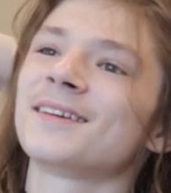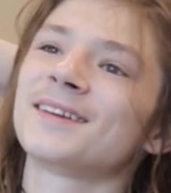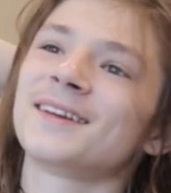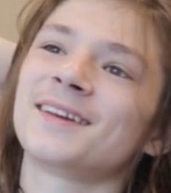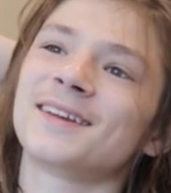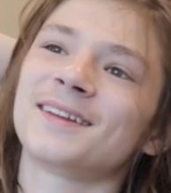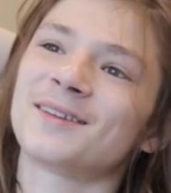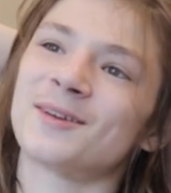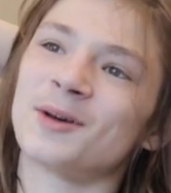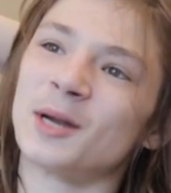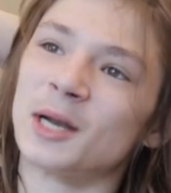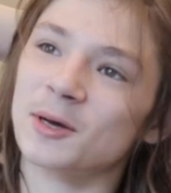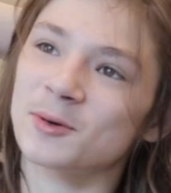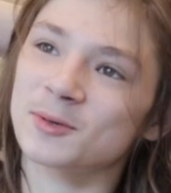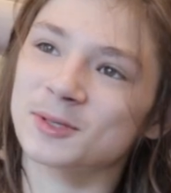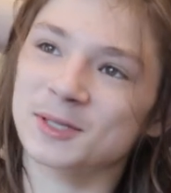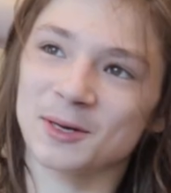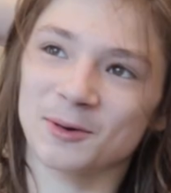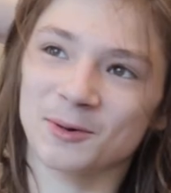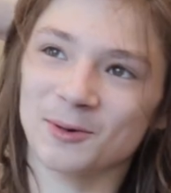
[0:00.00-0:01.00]
Yeah, no, um, that
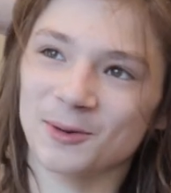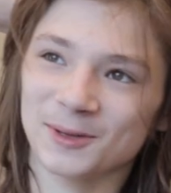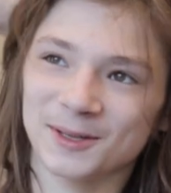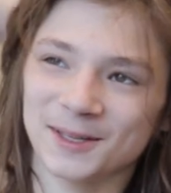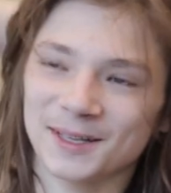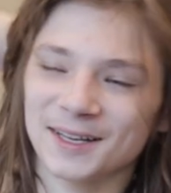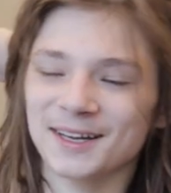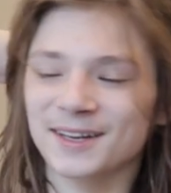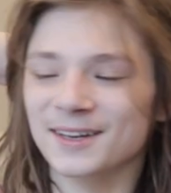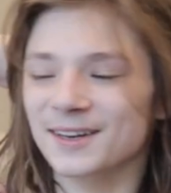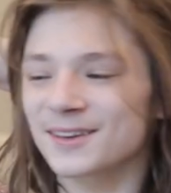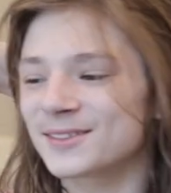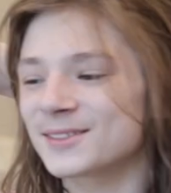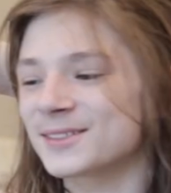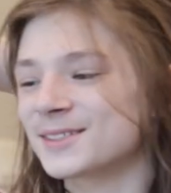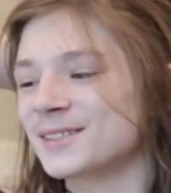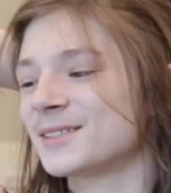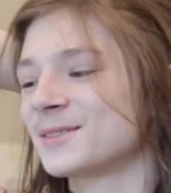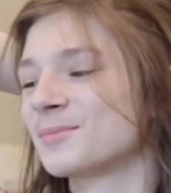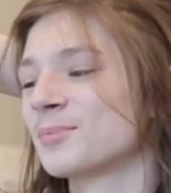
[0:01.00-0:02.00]
was at Rolling Loud. I was
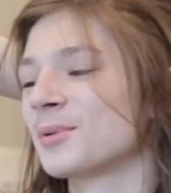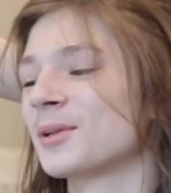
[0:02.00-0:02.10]
just